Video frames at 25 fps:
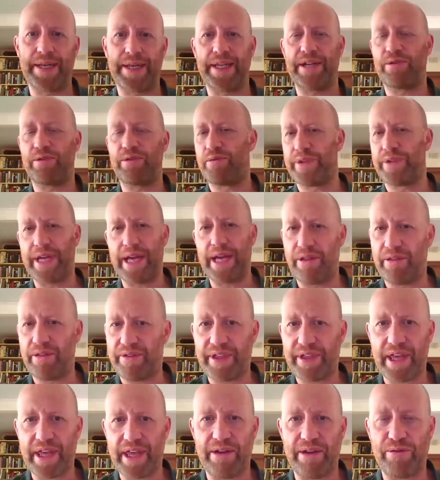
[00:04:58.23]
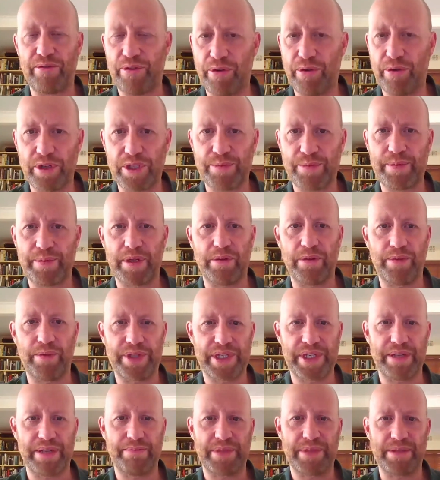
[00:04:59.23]
or the healthcare or the hospital with
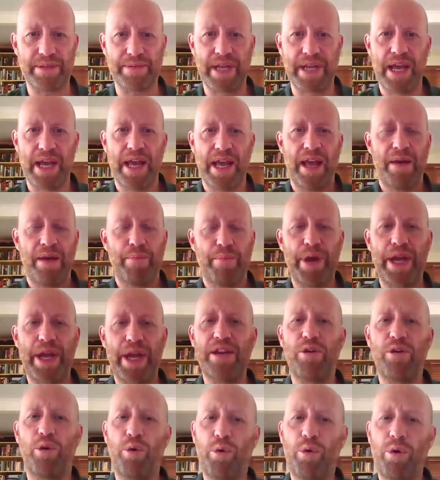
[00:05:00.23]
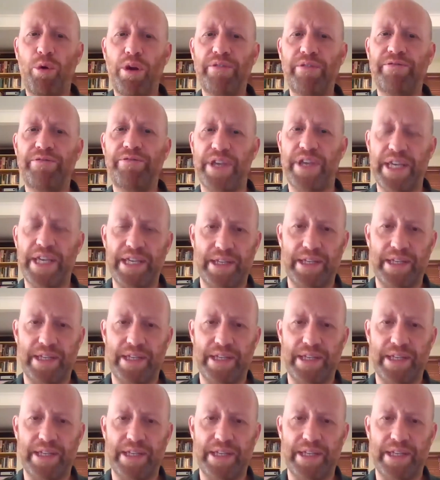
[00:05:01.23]
symptoms. But in all of these